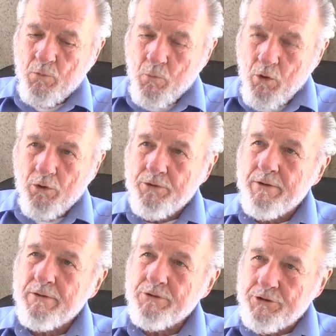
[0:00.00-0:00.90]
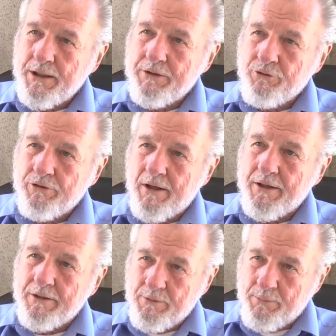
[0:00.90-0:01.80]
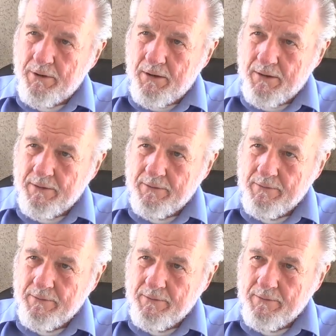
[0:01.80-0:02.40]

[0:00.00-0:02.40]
would genocide apply?